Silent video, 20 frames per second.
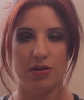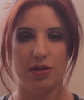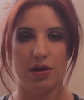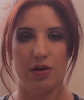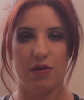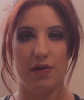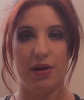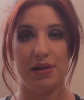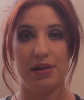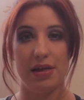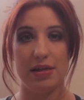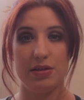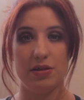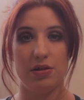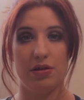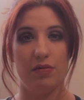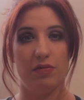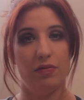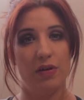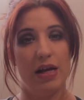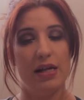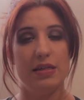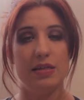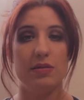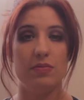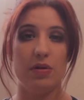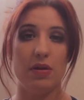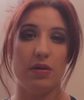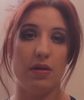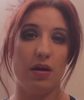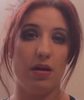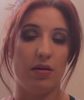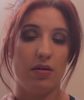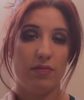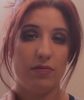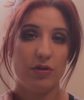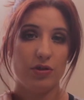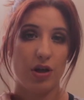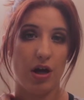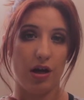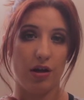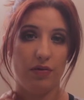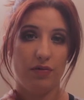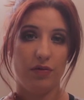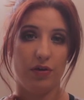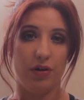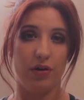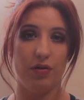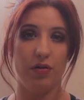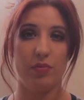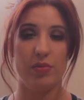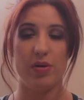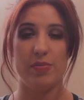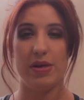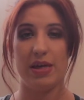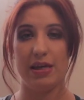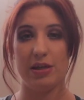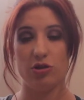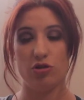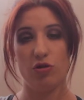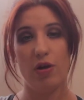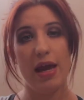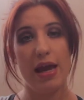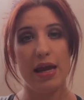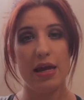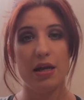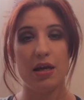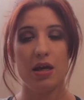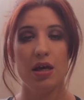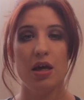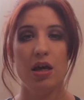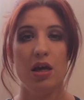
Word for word: So unless you're friends with a photographer or maybe can trade,